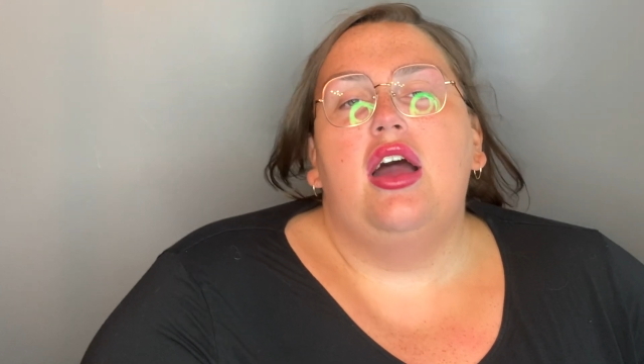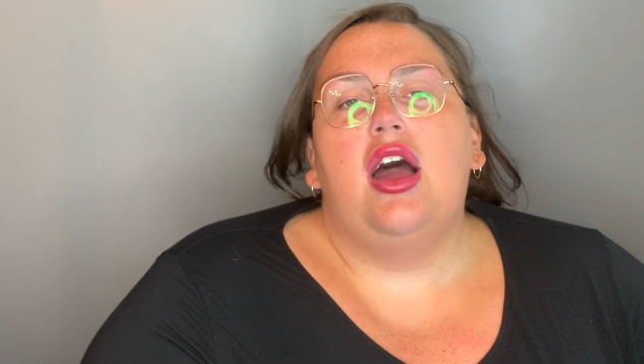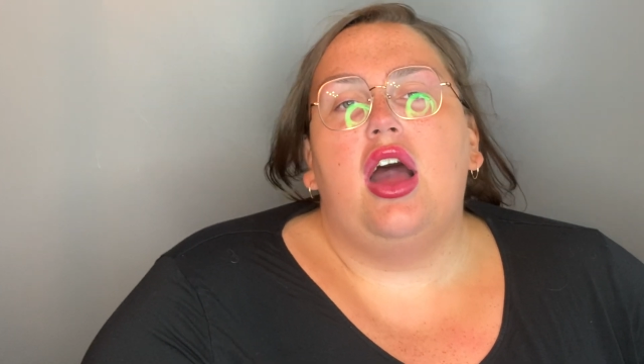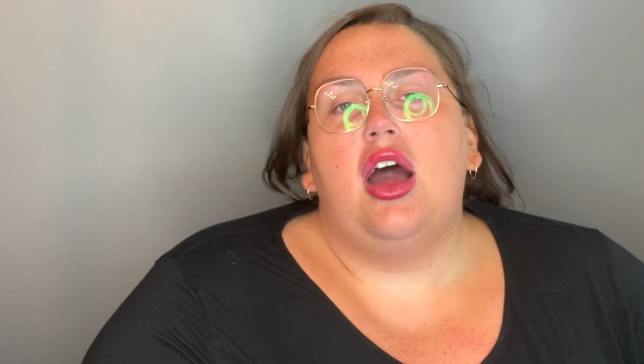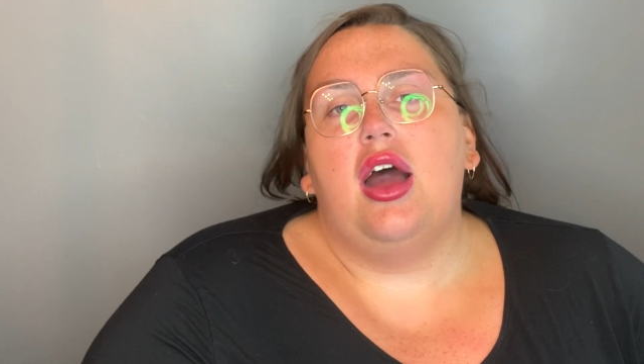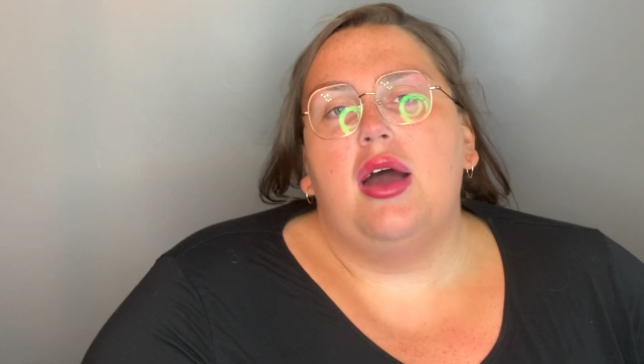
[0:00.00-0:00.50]

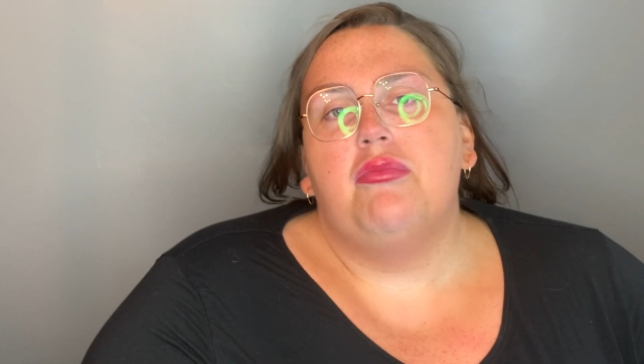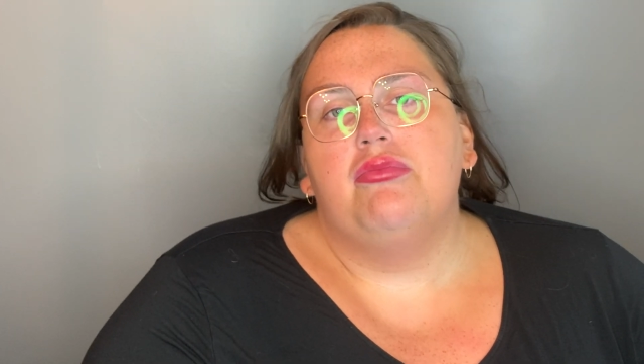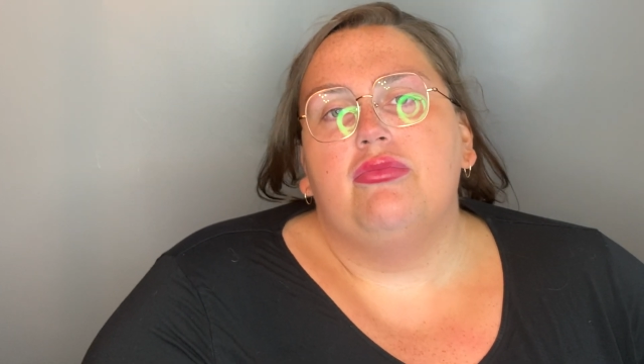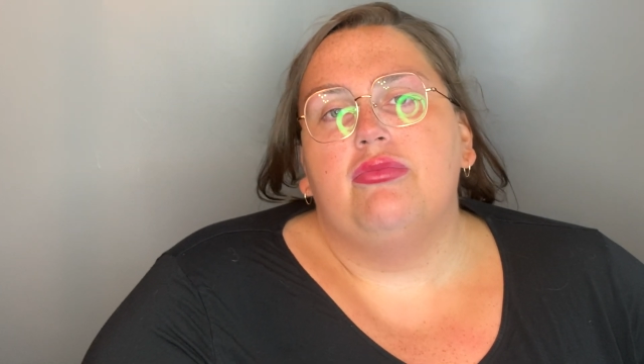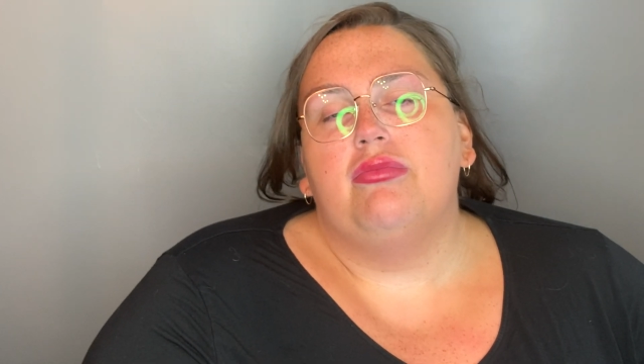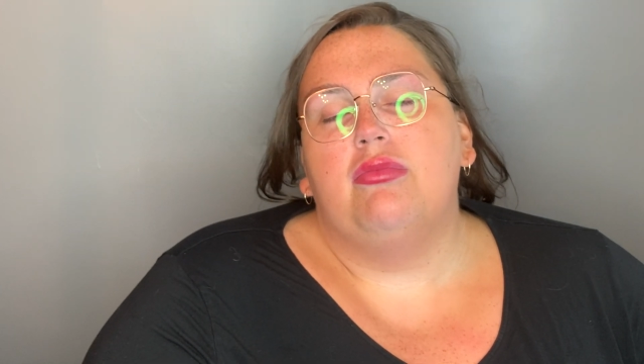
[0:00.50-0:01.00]

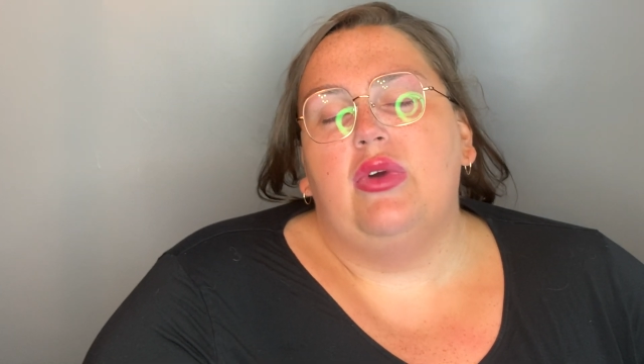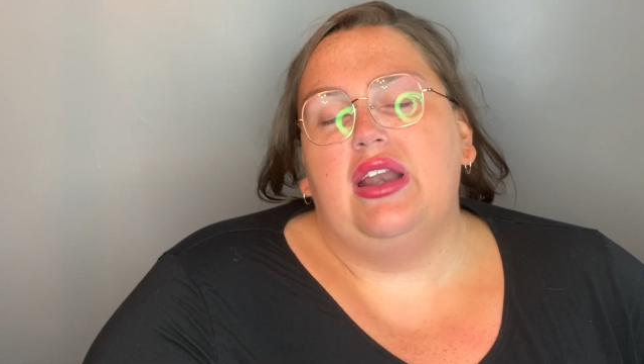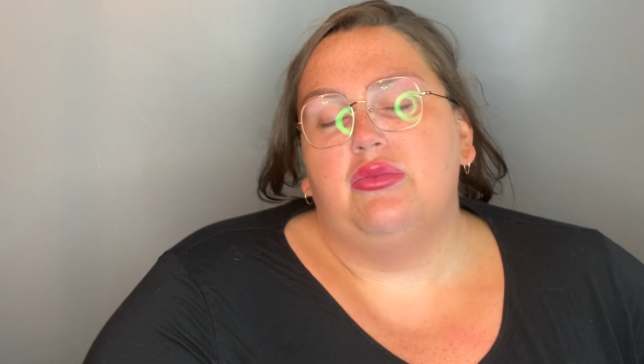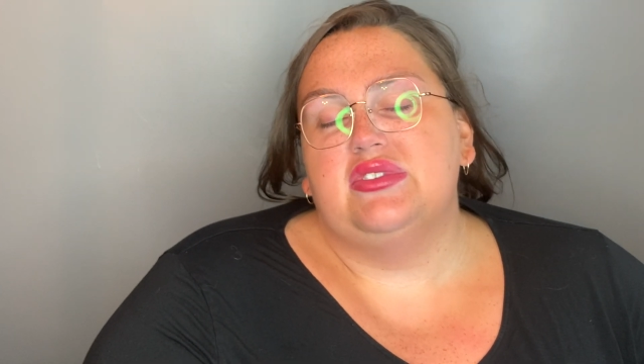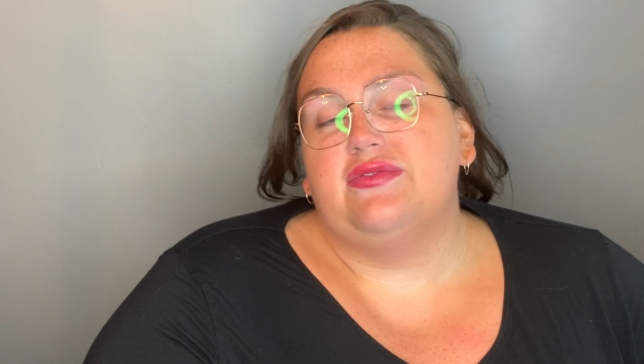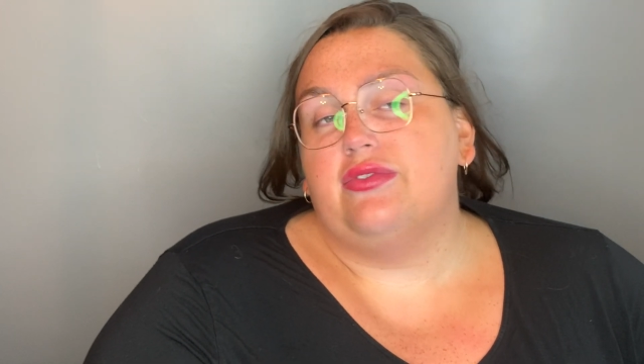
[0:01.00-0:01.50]
When it
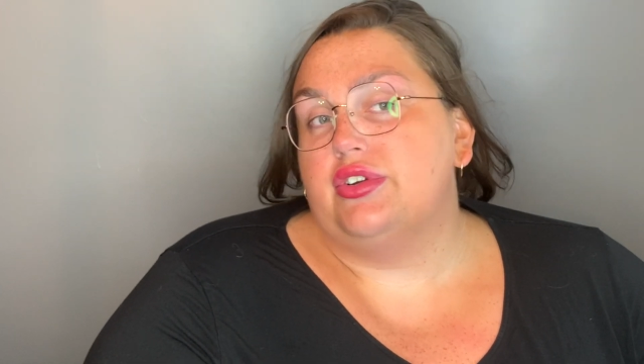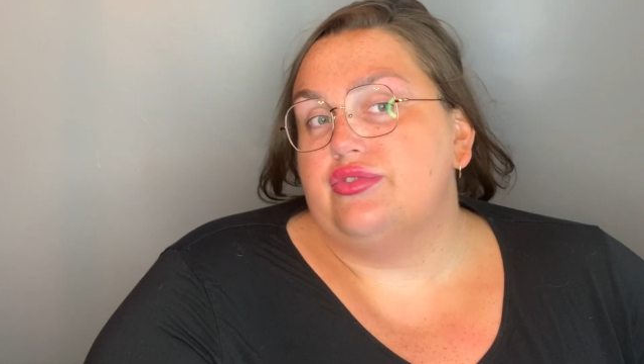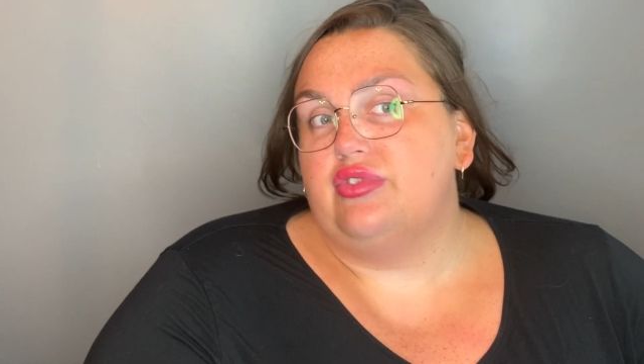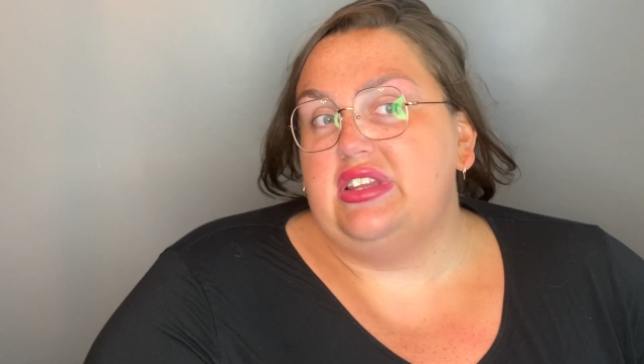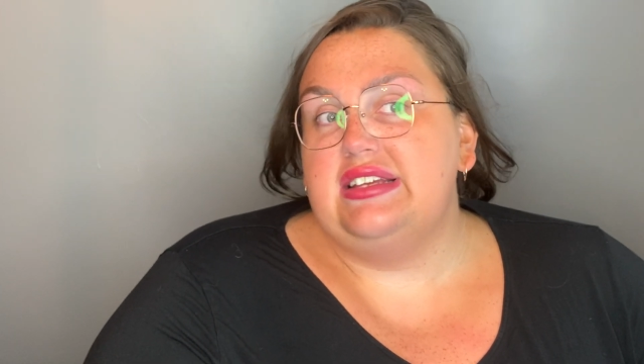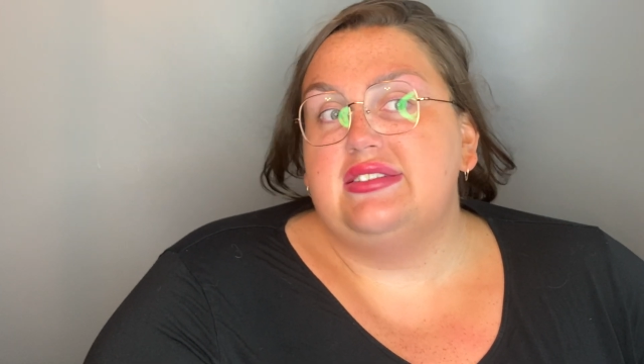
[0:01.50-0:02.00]
was first
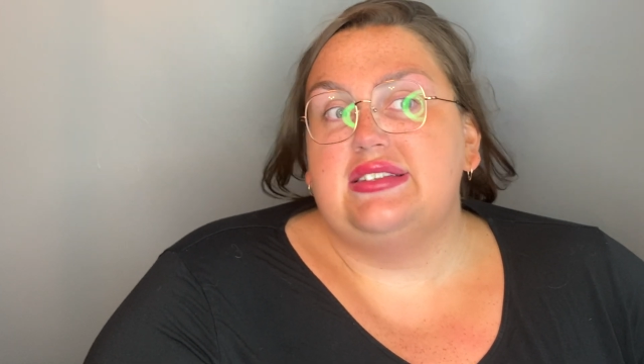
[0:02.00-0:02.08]
released,